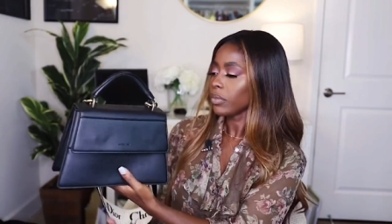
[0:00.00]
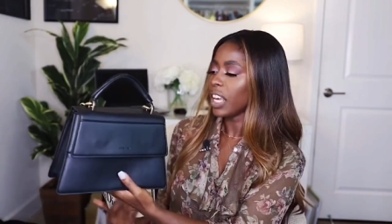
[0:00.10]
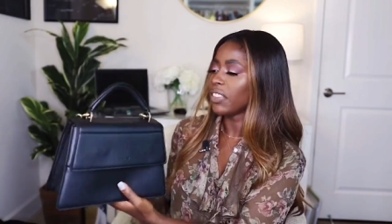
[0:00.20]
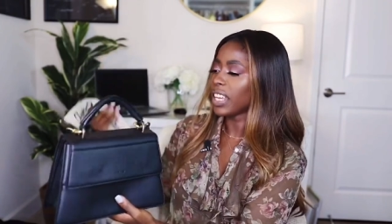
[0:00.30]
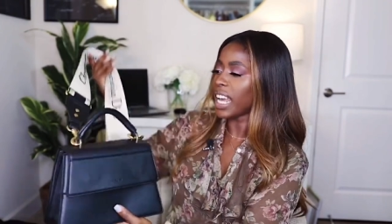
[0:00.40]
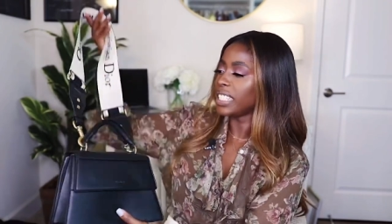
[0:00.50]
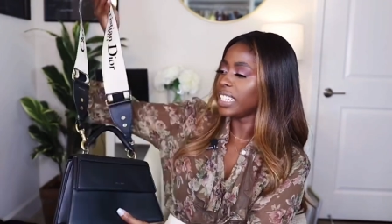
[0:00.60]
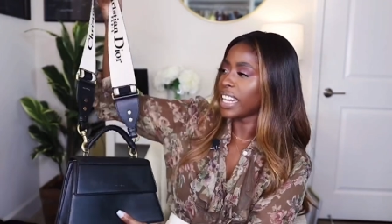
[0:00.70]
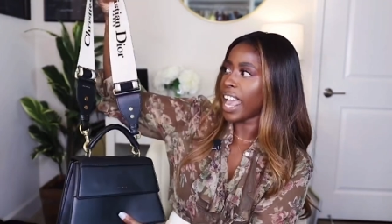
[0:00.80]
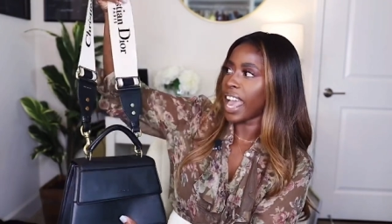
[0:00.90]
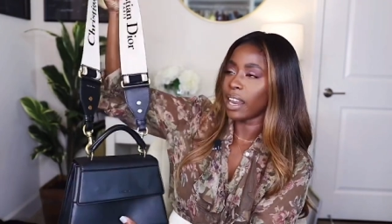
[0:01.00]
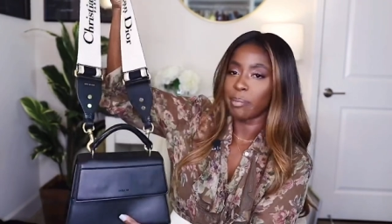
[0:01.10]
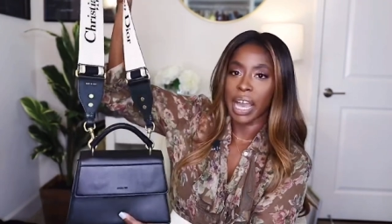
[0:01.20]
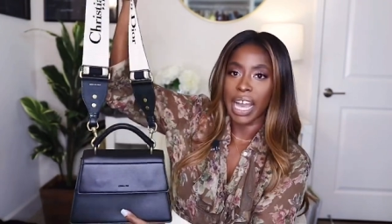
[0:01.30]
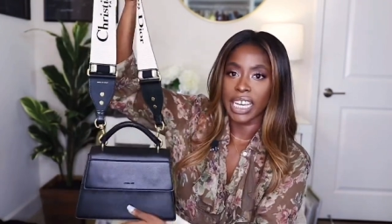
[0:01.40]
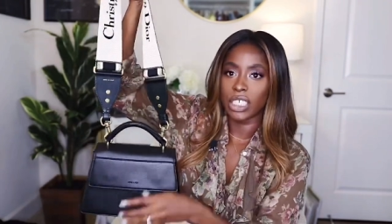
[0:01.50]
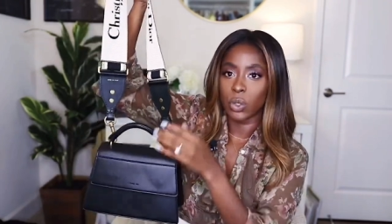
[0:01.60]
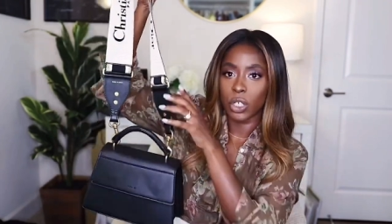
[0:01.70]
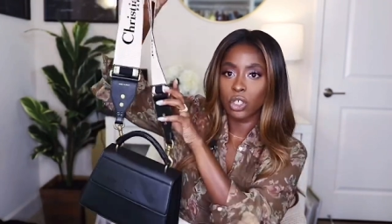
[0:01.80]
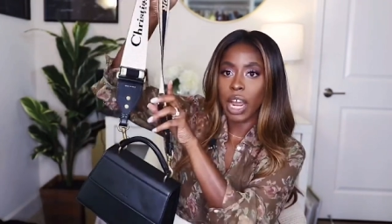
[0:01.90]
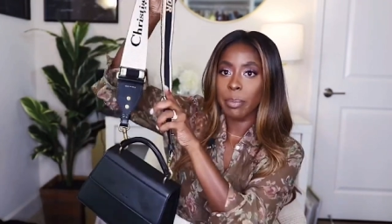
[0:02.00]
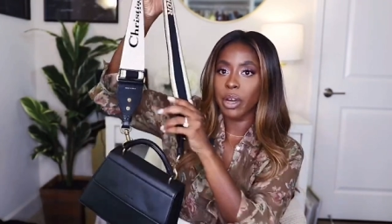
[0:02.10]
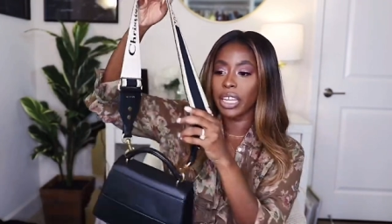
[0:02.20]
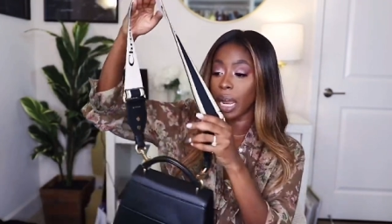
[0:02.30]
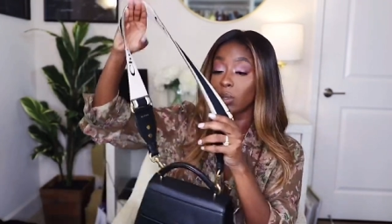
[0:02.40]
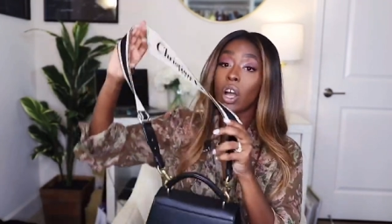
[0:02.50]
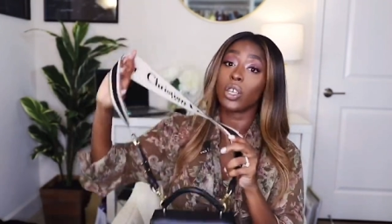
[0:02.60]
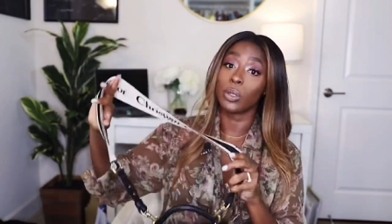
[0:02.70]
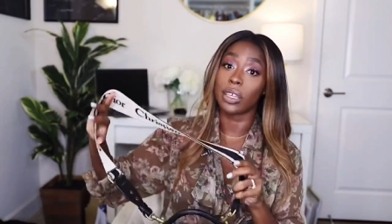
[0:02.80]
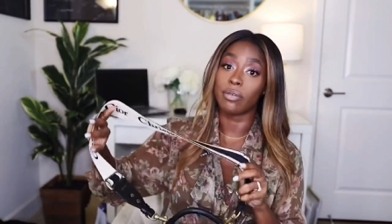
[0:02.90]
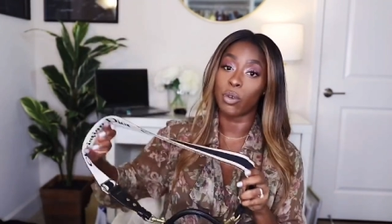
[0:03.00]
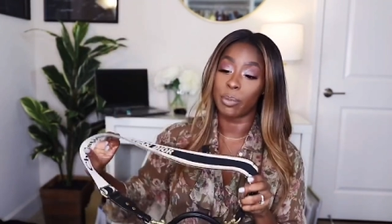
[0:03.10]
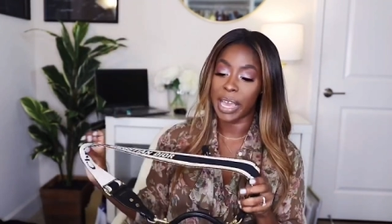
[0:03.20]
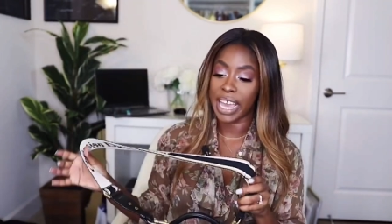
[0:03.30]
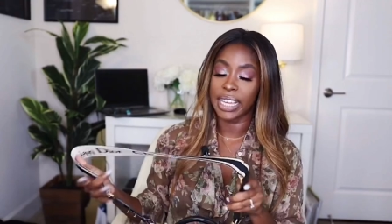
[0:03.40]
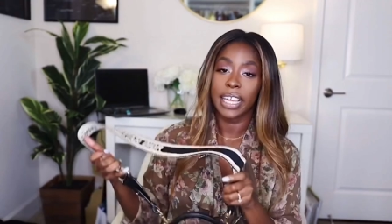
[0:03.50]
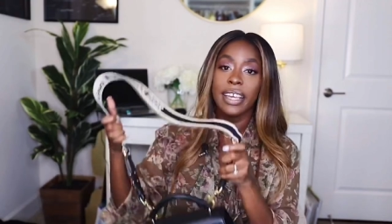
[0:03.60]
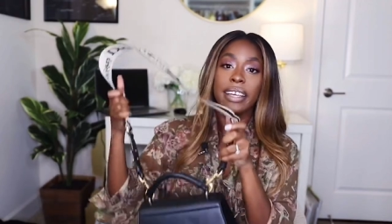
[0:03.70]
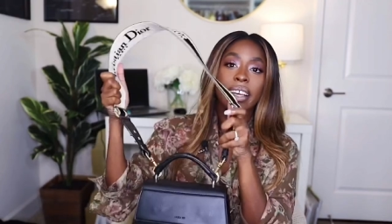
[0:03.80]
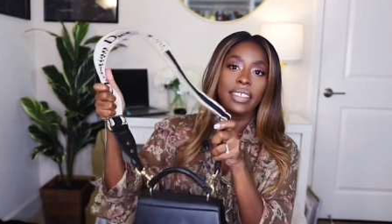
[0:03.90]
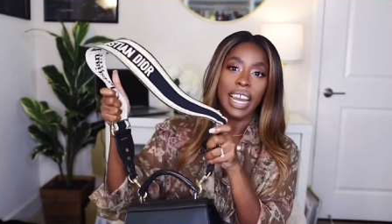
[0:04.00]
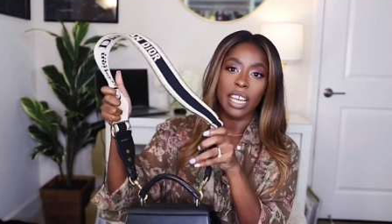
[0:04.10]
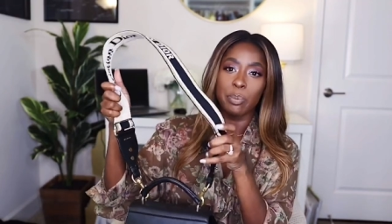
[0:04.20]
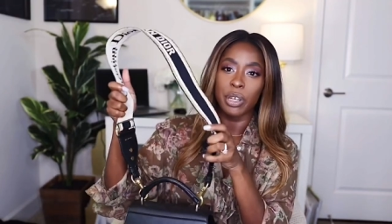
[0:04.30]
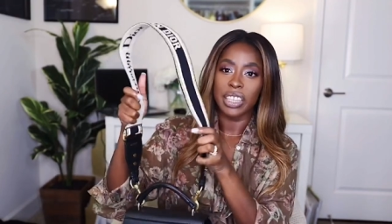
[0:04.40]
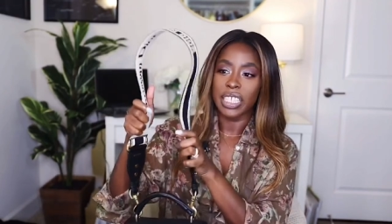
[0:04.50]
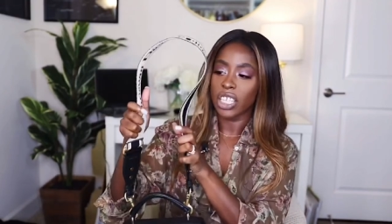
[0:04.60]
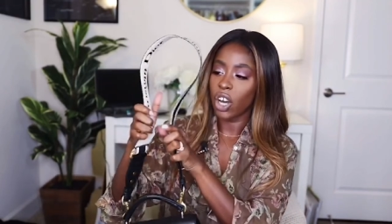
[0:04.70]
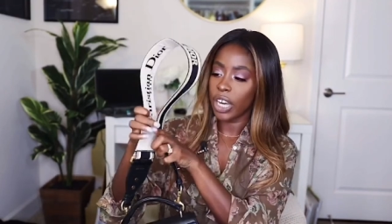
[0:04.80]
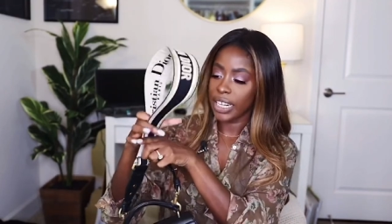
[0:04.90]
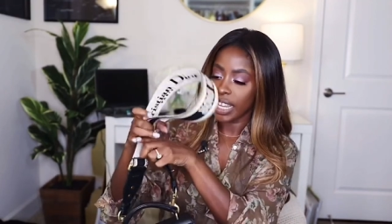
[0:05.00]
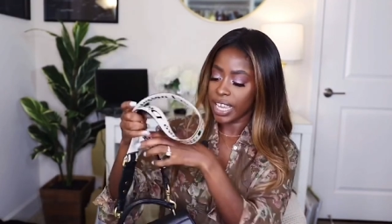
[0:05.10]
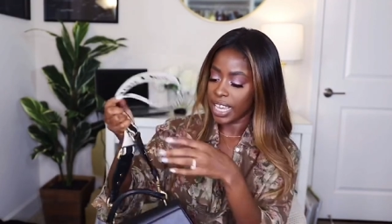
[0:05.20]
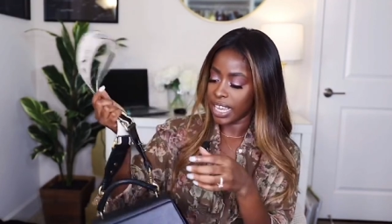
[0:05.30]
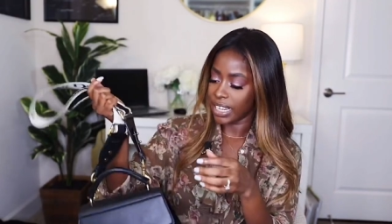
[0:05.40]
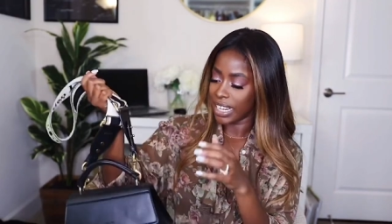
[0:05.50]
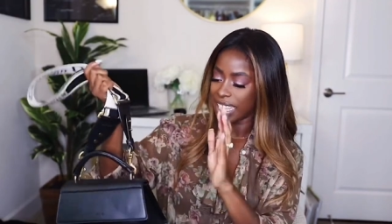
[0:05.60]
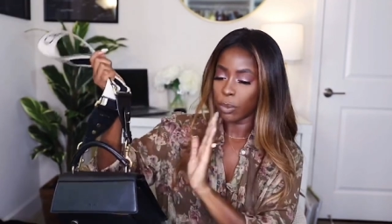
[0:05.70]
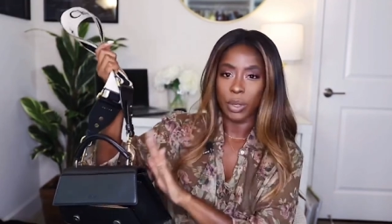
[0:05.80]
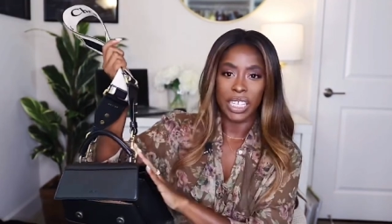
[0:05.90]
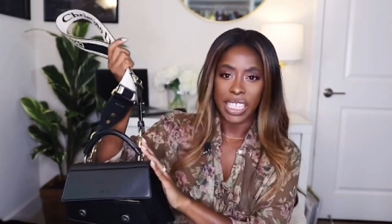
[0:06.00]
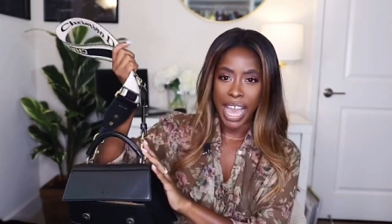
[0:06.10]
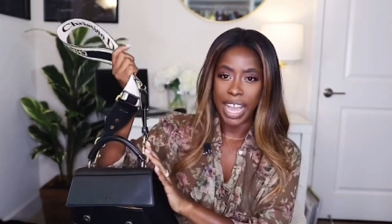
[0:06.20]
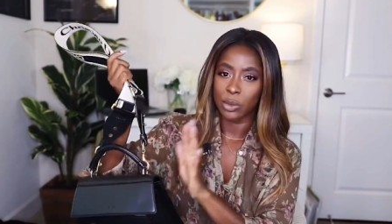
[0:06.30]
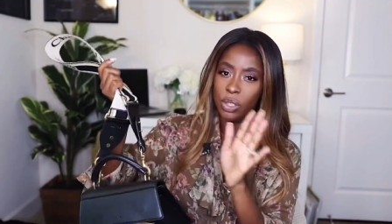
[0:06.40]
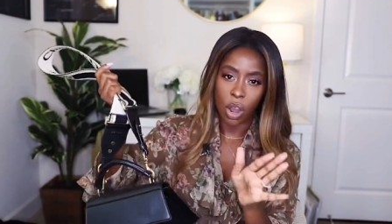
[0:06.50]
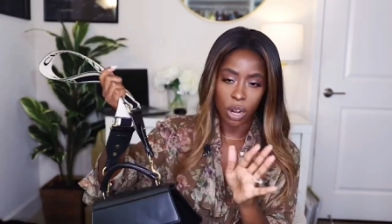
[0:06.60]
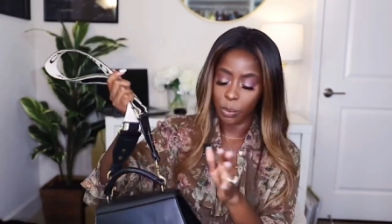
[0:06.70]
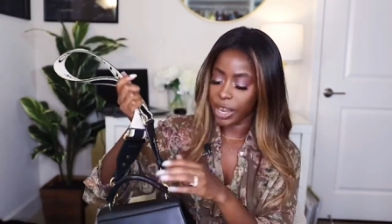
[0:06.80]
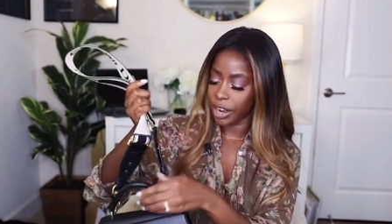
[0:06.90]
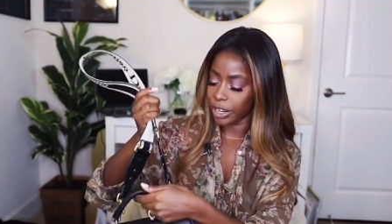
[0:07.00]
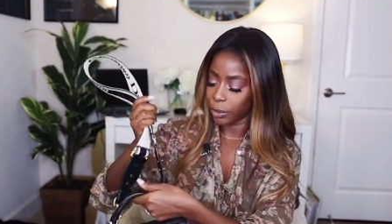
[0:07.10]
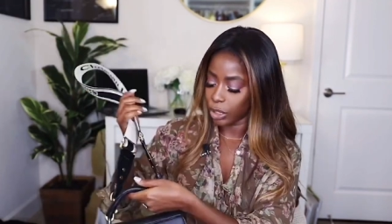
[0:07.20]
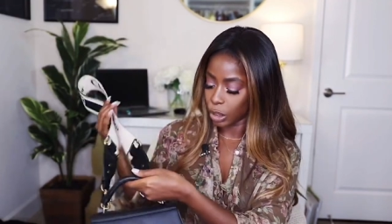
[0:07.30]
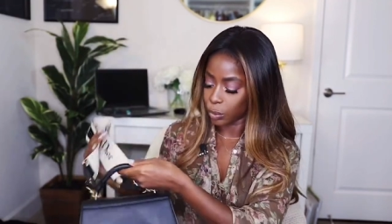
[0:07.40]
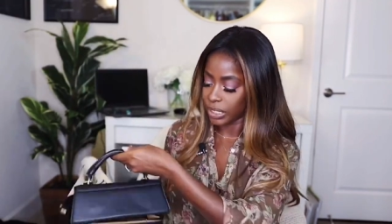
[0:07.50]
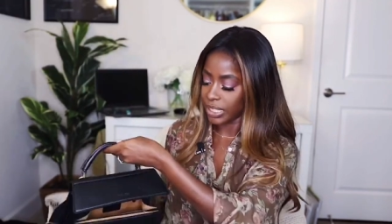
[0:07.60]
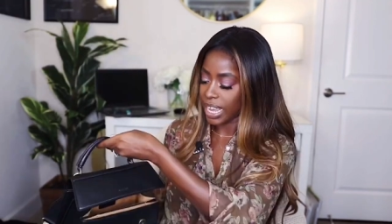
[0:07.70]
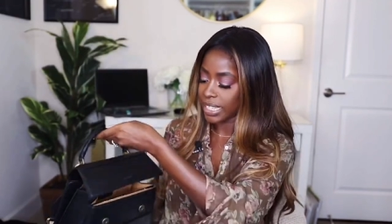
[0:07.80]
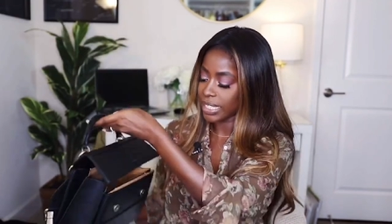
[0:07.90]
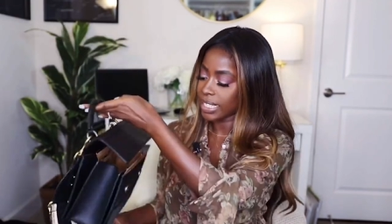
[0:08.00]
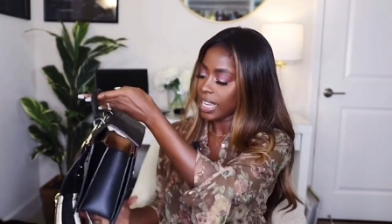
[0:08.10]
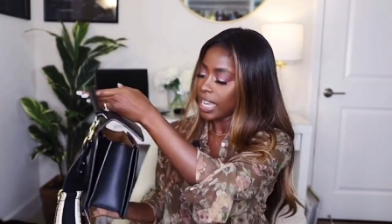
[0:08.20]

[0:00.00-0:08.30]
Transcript: And then I did add my Dior strap on it. I was also looking for a bag that I could put this on and like it wouldn't clash with the hardware and it would look really nice.